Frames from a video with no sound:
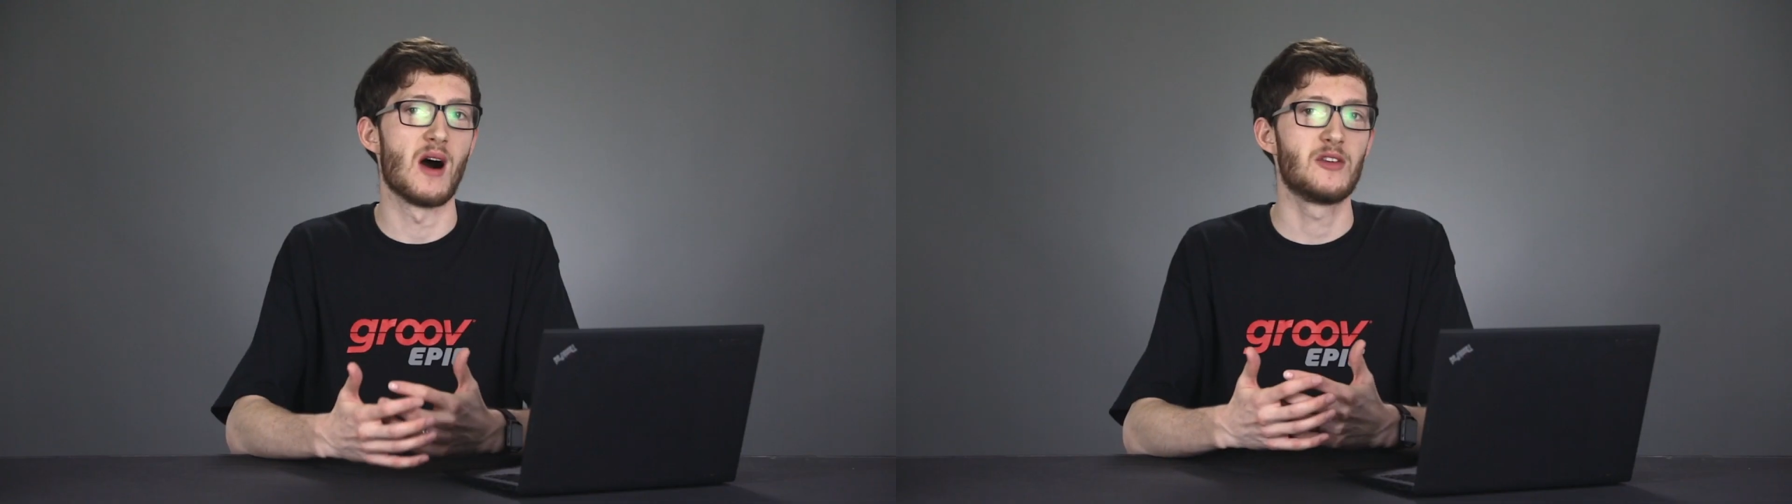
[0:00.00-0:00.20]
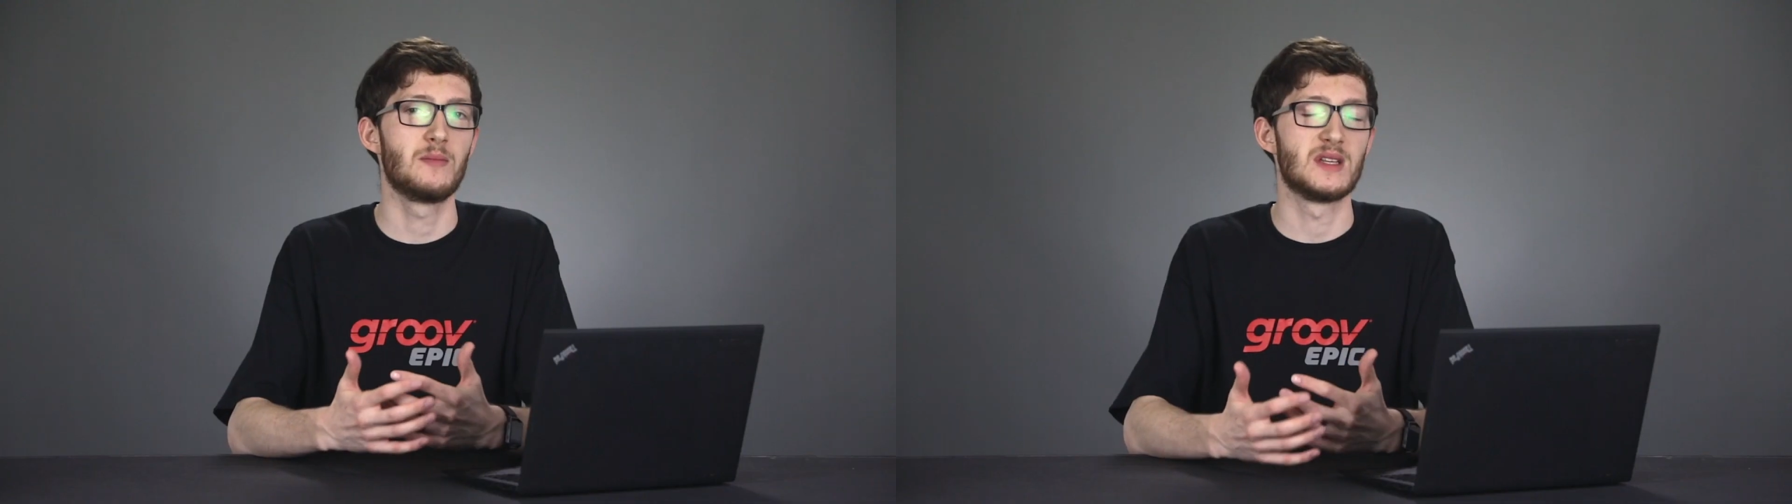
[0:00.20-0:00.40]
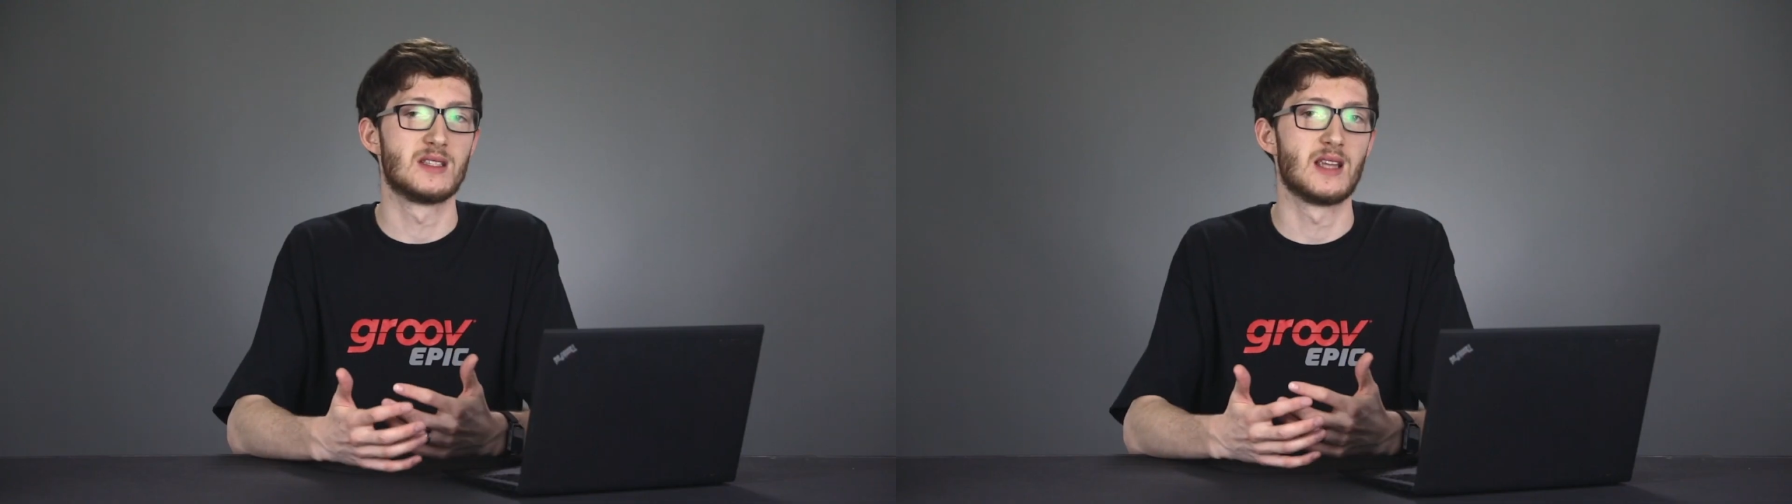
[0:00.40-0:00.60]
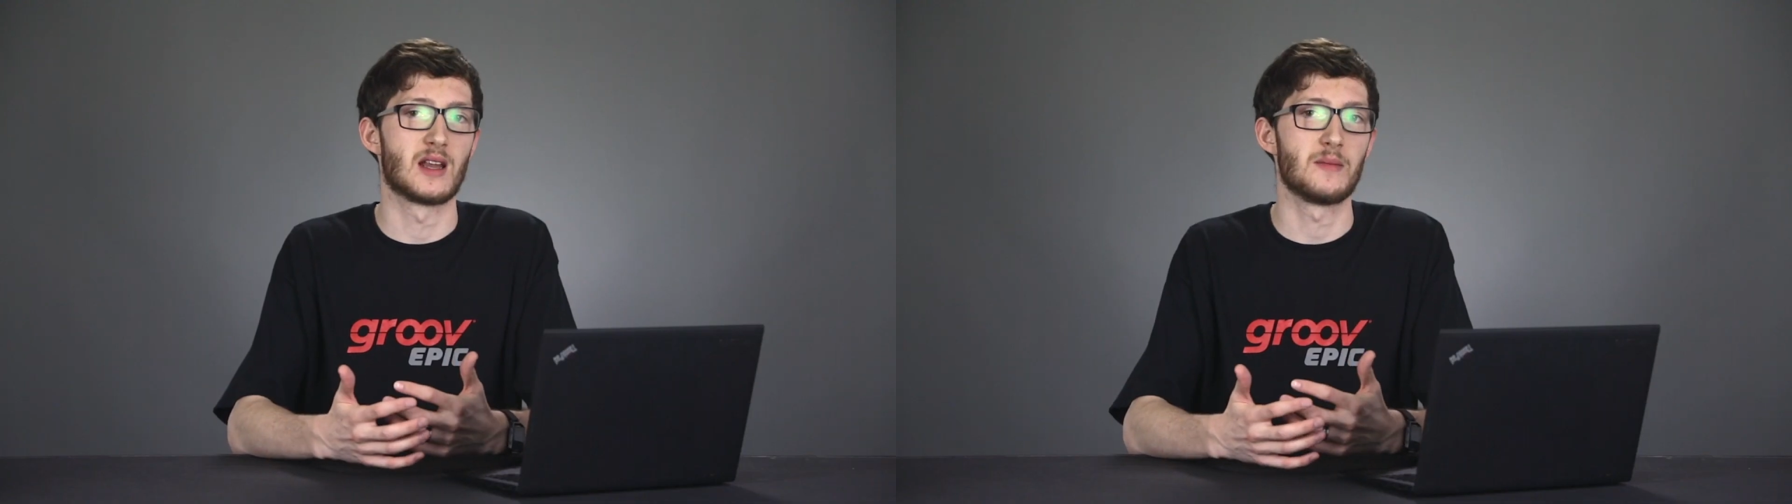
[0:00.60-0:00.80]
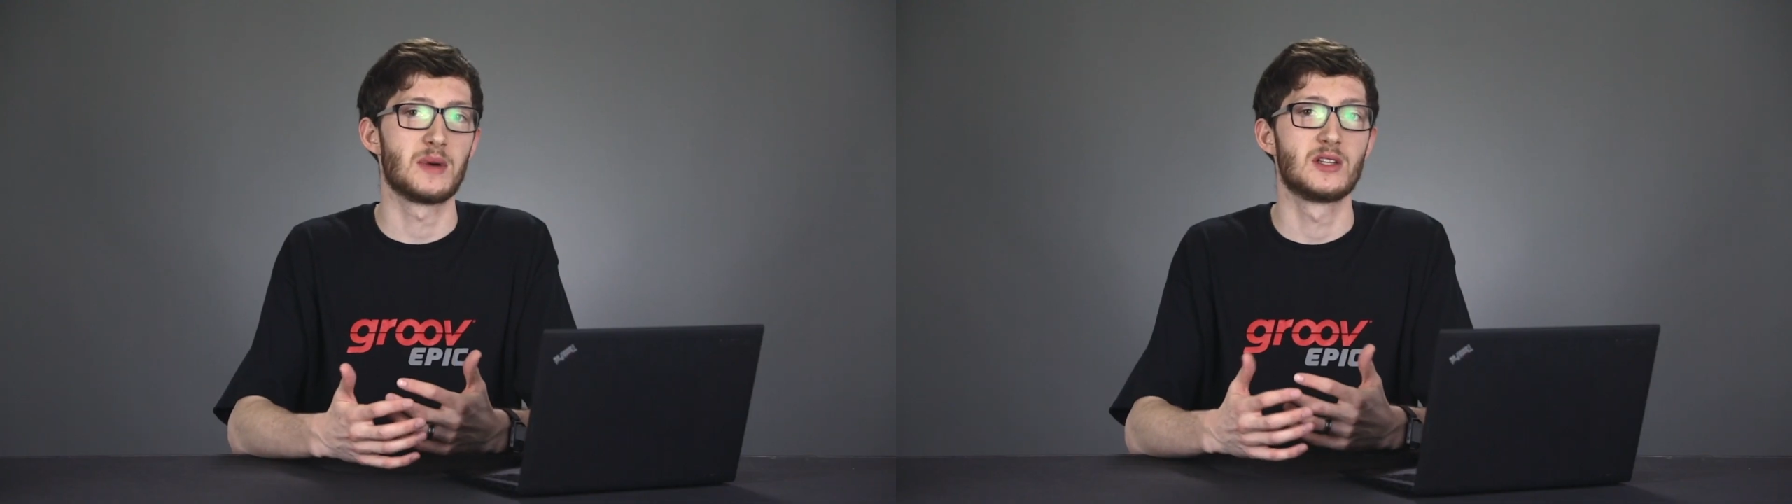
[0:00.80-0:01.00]
often be set
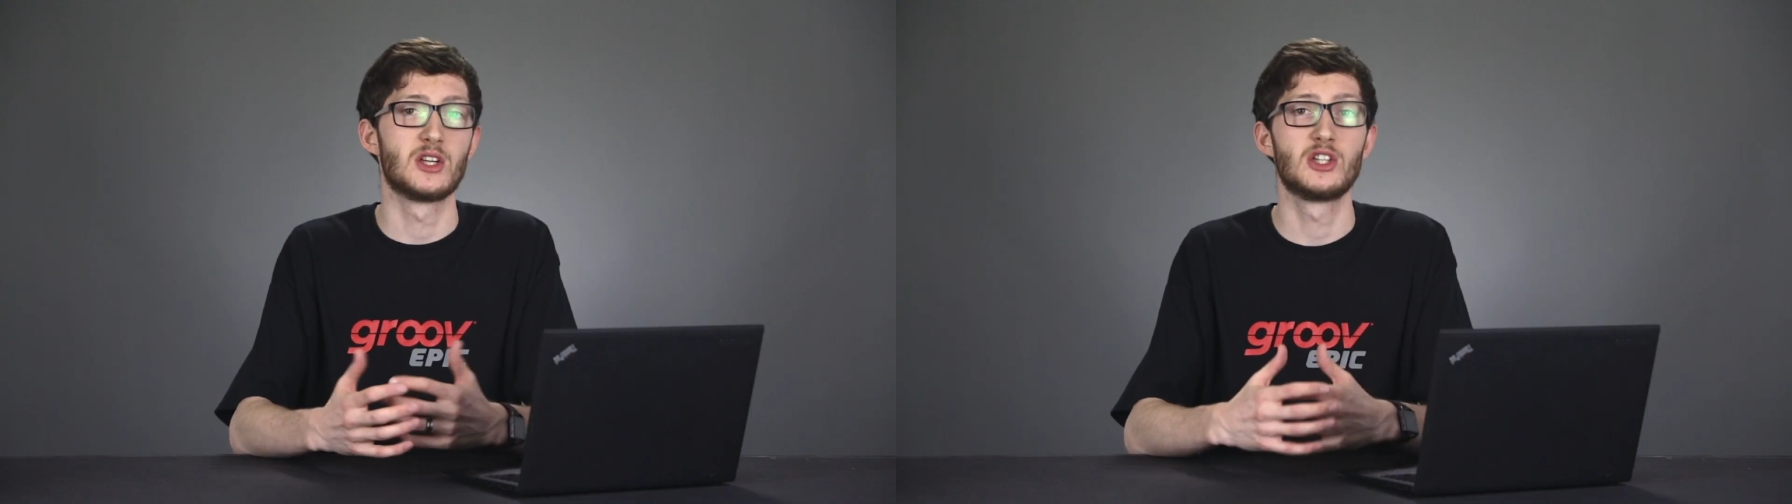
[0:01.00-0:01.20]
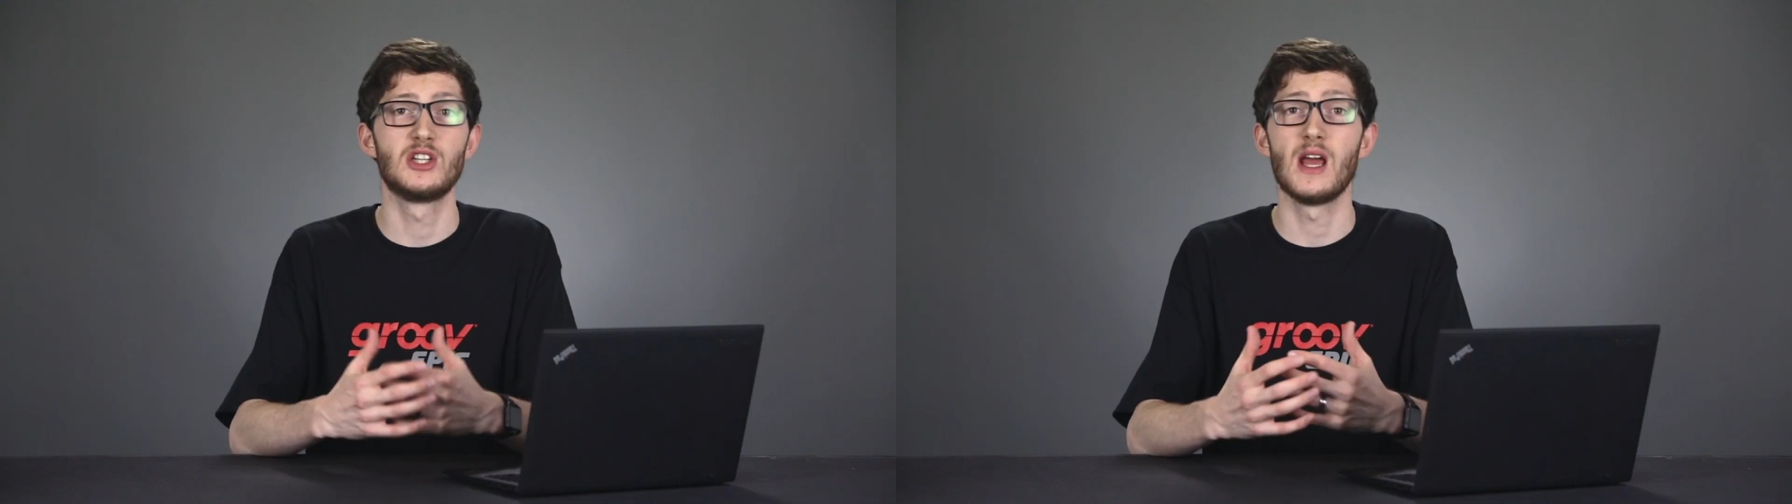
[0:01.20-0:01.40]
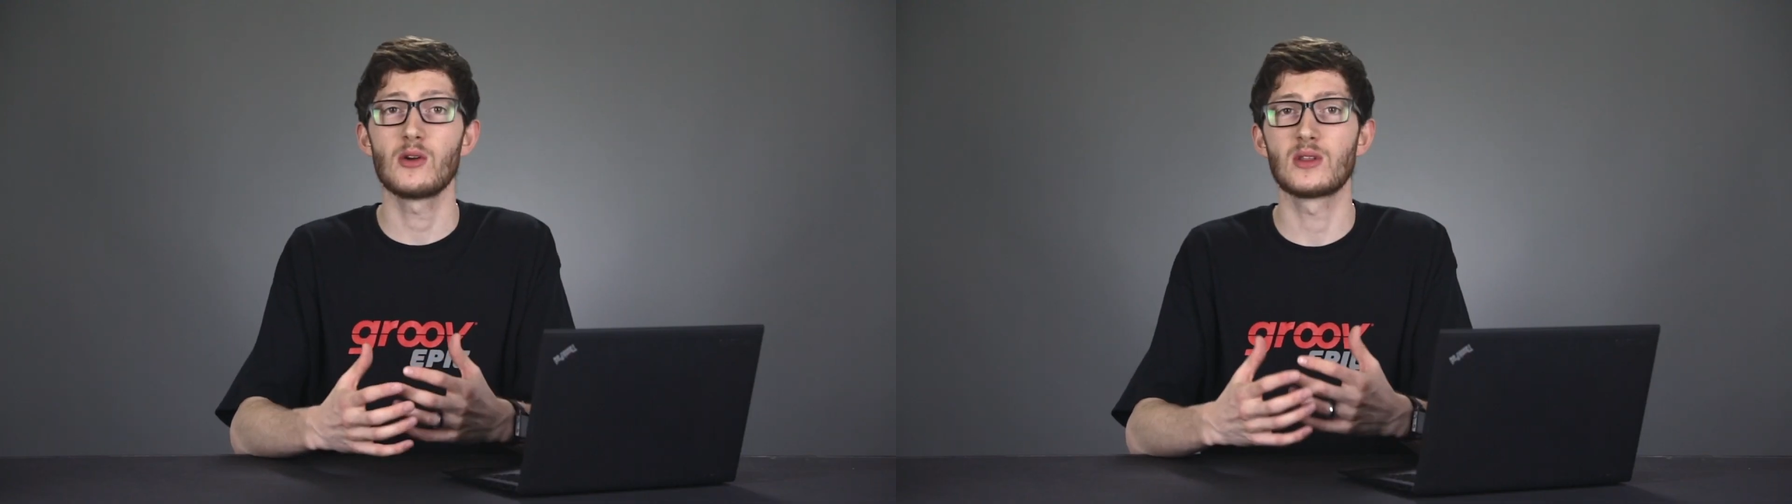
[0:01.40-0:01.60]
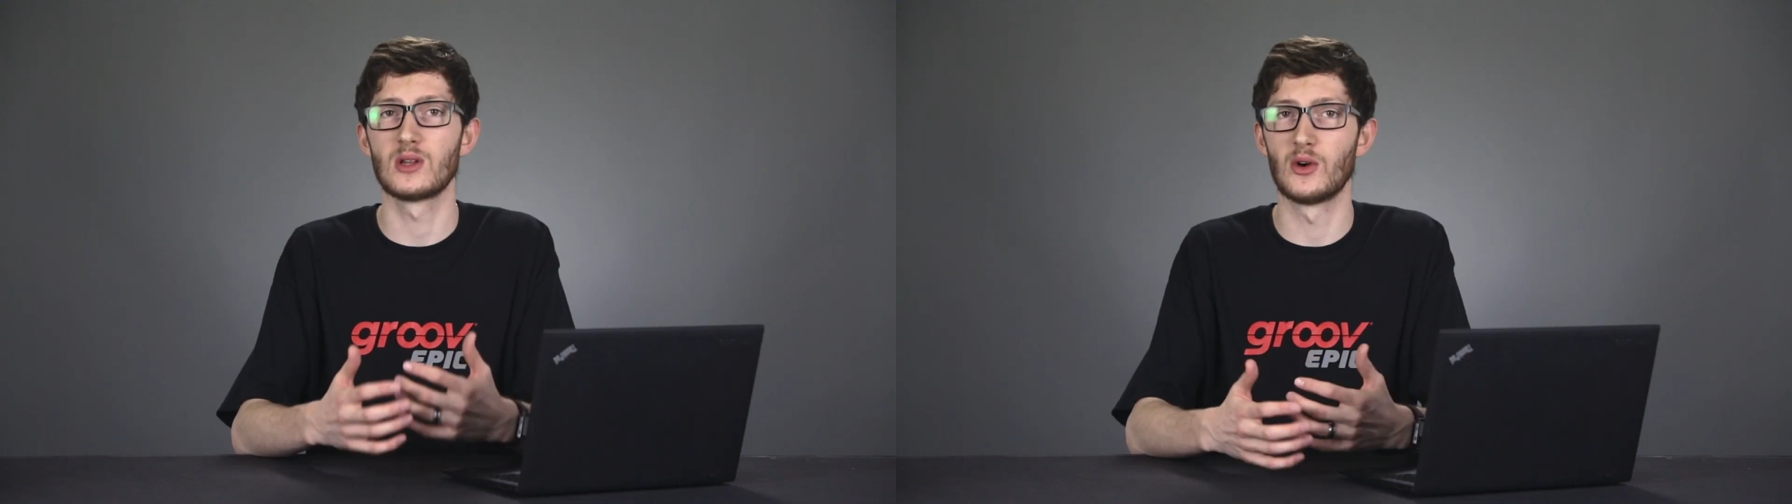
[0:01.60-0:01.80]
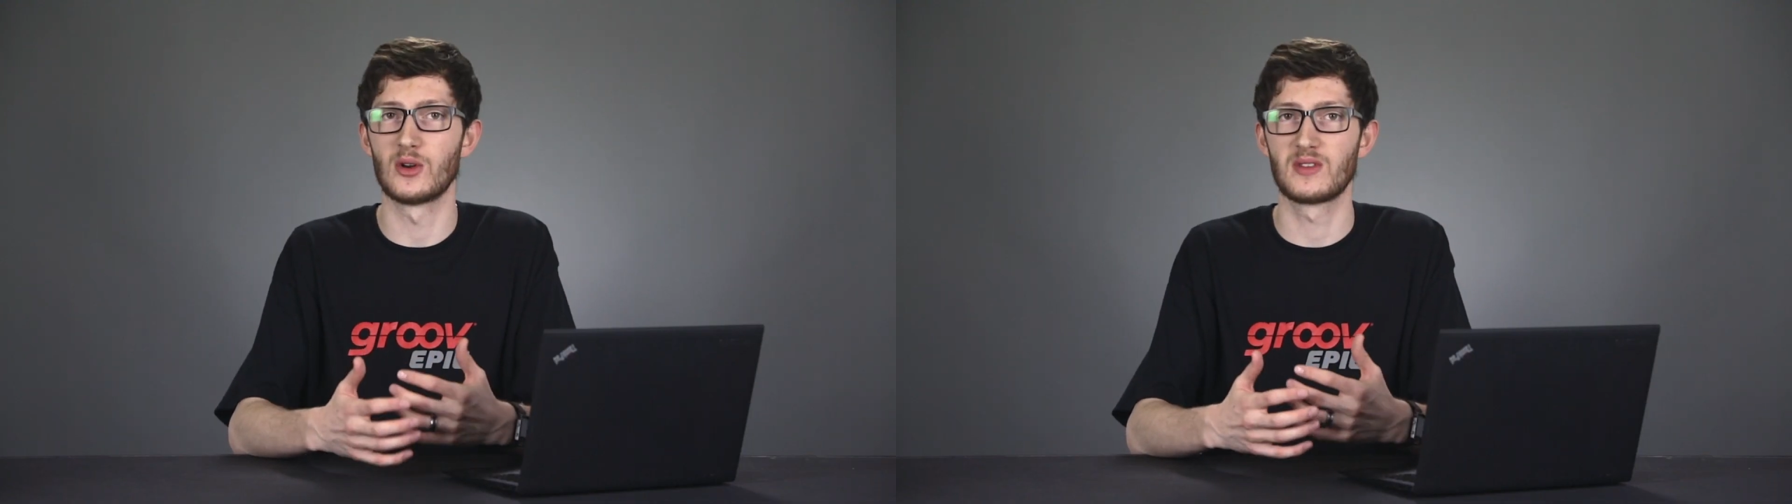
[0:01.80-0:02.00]
up to share the
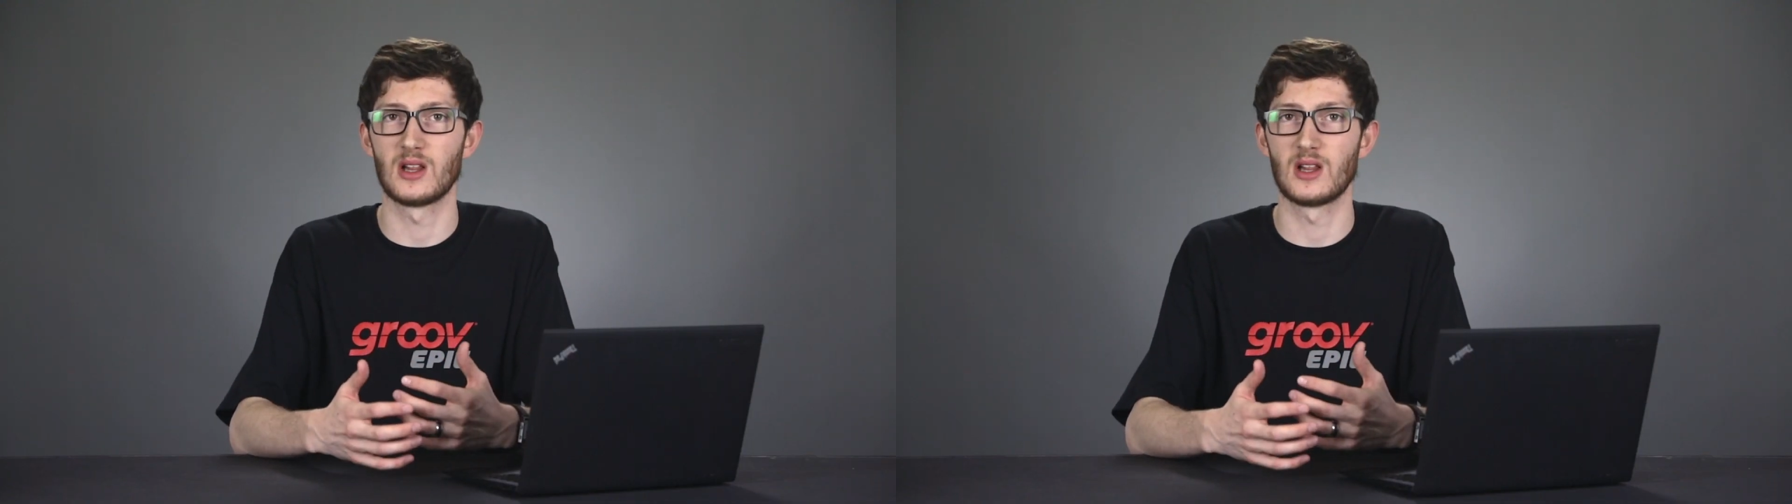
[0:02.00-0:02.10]
load of